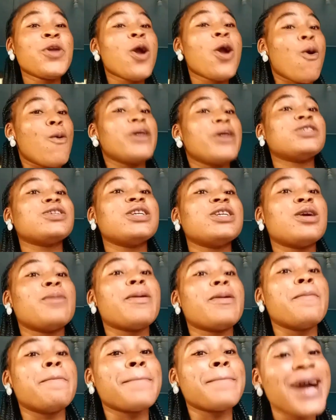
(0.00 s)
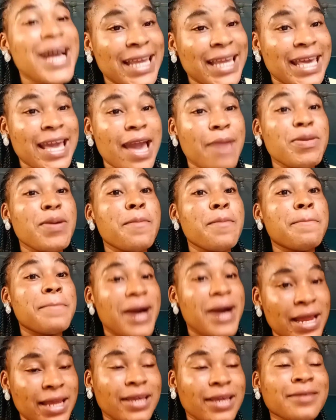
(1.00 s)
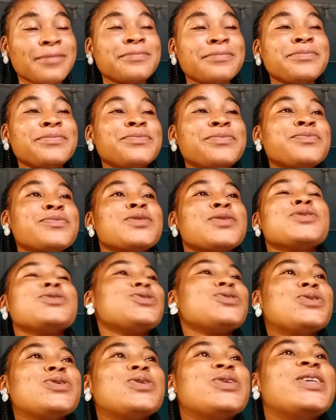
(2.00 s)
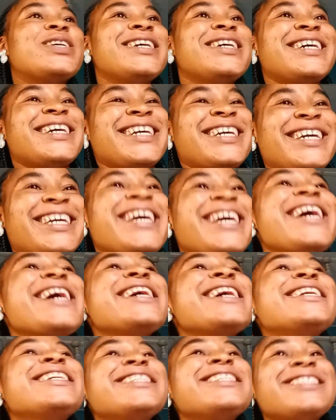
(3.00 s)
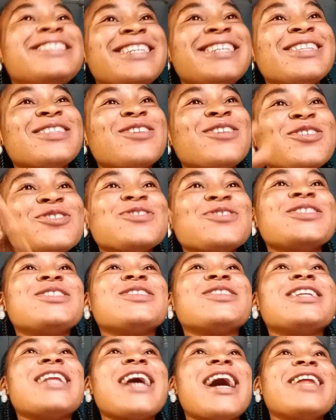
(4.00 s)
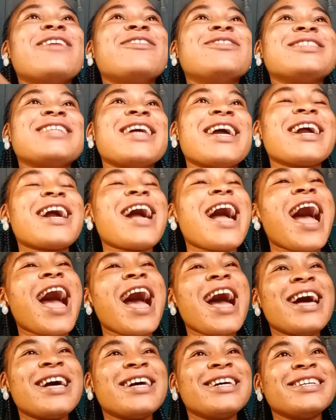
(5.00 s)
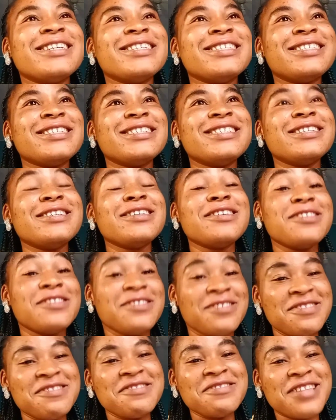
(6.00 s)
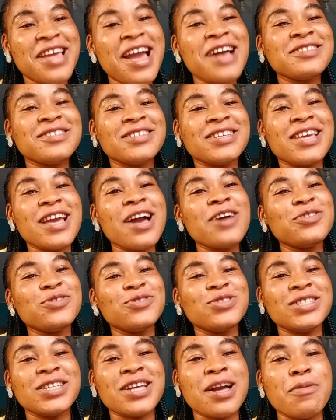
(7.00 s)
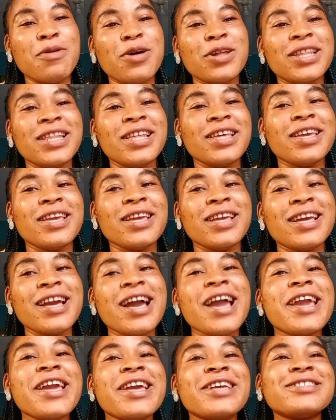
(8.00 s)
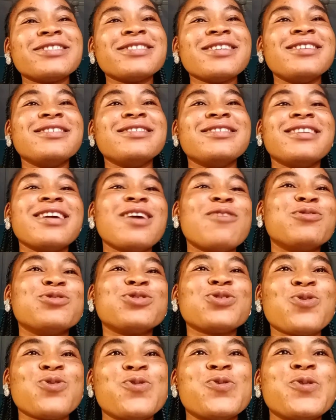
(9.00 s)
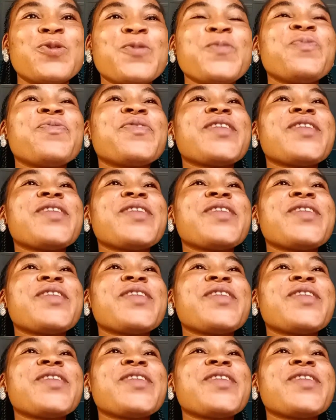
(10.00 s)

When I'm talking about money, I mean money. So they turned to each other and I was like, ah, they asked the guy, do you think about the guy? He said the guy was cold.